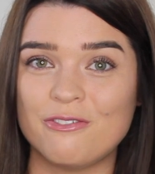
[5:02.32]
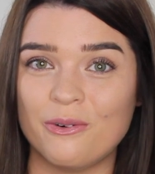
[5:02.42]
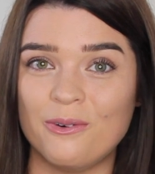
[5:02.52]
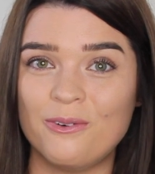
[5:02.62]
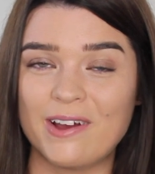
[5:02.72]
of
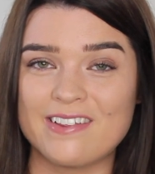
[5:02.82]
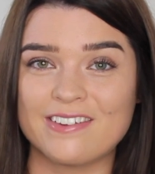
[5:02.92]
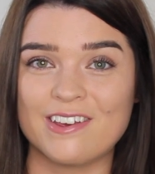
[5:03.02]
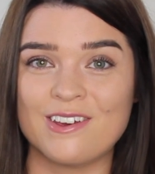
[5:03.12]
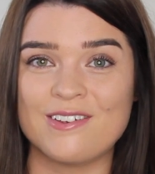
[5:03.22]
all is
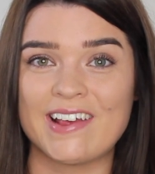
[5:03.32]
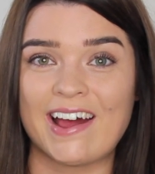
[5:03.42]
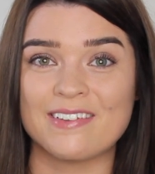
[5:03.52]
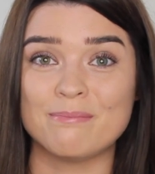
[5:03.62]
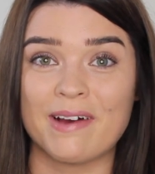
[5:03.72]
to use it
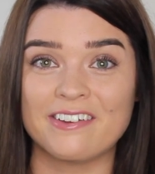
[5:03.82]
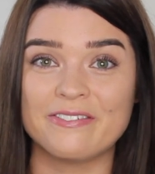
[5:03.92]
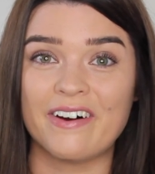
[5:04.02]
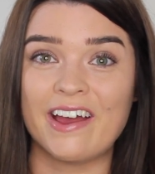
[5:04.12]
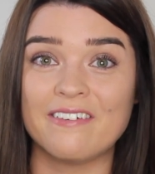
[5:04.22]
as a
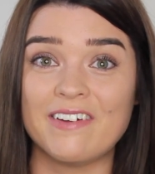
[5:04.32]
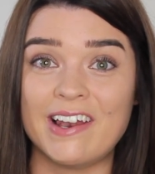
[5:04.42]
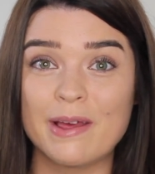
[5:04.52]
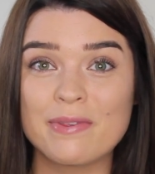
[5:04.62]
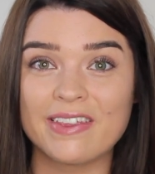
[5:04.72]
mattifier for
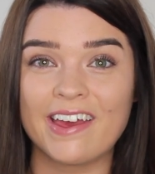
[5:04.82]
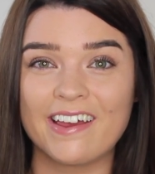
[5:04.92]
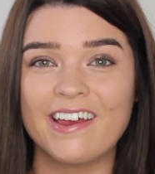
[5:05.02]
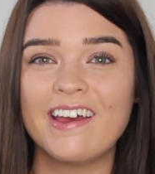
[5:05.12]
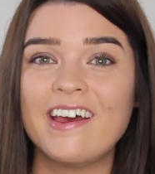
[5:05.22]

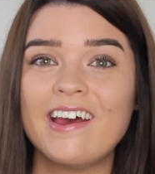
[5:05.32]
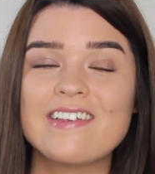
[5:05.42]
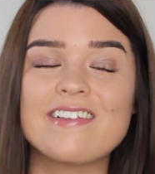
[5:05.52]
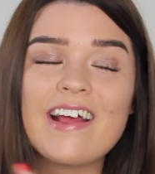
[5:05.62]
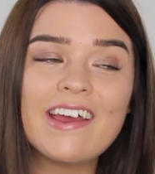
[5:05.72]
lipstick.
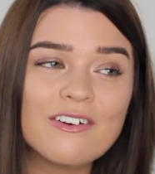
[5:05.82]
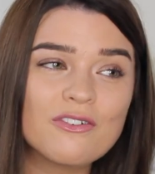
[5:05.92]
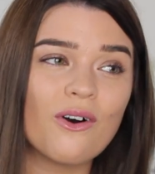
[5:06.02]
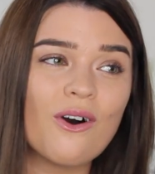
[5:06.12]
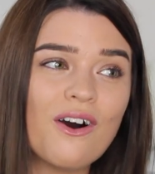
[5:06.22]
So say
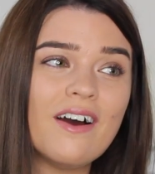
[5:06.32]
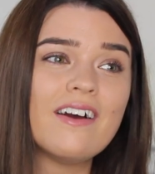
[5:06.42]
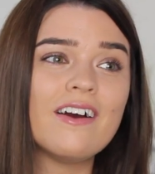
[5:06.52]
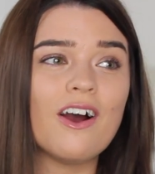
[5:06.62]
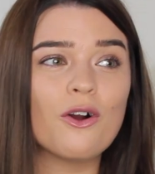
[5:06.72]
you've got
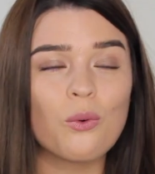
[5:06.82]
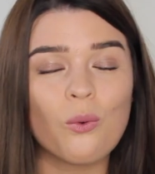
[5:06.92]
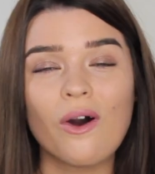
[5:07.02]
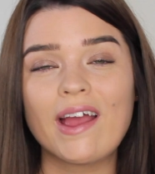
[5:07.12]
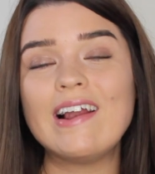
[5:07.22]
a
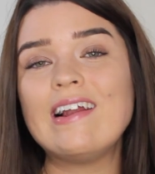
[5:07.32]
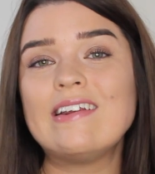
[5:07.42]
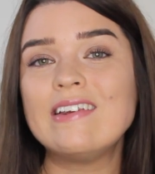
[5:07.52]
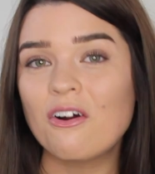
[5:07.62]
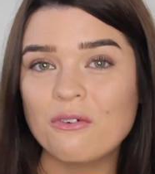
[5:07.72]
quite
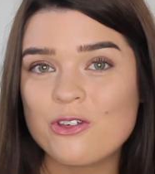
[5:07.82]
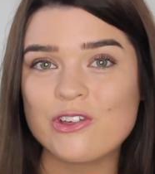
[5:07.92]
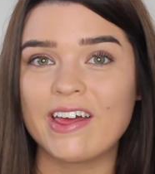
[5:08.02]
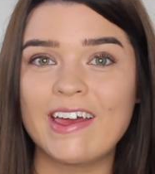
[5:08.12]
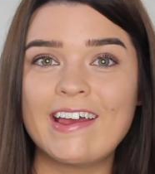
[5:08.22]

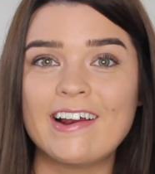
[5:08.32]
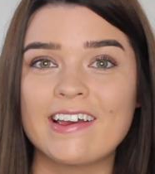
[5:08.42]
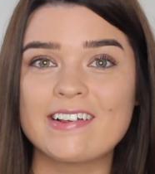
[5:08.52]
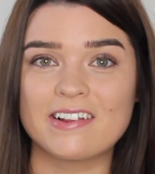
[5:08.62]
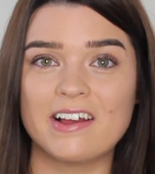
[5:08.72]
nourishing,
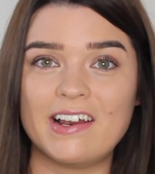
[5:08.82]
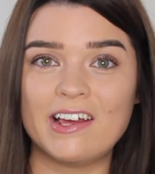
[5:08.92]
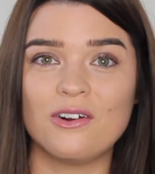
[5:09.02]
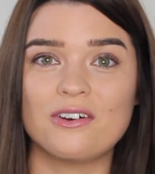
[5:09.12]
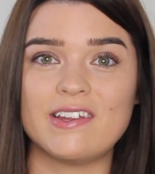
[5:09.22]
like slightly
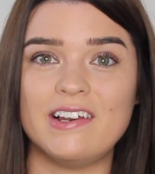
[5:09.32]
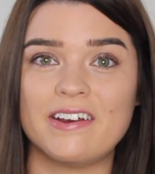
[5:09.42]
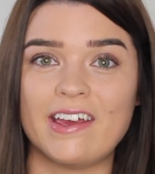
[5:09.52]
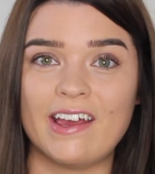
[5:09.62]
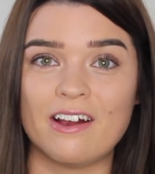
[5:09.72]
glossy
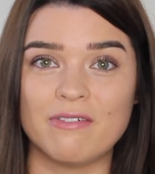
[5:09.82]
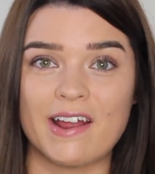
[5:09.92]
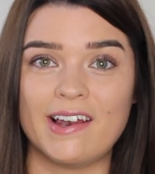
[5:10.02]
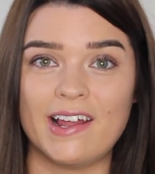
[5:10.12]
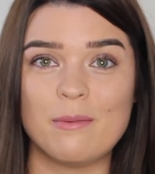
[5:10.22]
looking
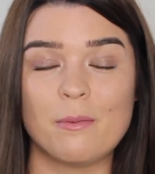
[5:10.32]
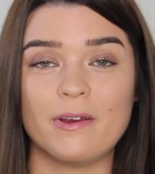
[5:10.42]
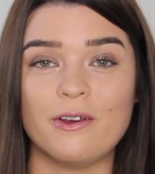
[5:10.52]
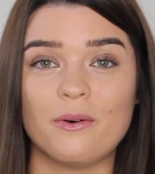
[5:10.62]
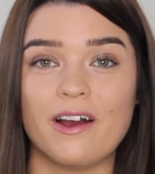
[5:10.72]
red lip,
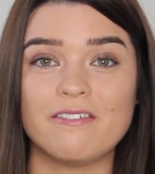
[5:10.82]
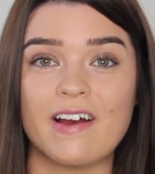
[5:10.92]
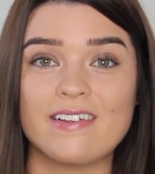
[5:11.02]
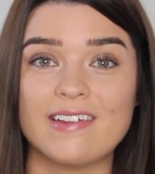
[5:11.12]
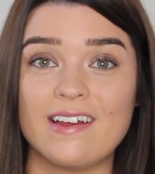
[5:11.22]
but you quite
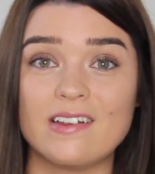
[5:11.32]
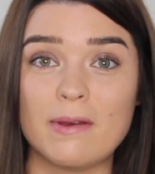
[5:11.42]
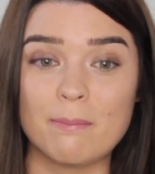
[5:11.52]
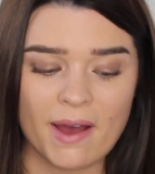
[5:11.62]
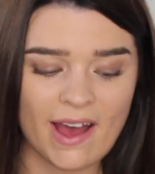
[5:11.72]
fancy it to
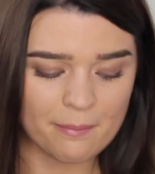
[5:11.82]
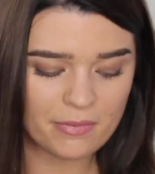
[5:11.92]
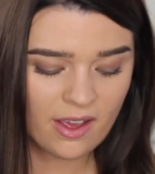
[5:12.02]
be matte,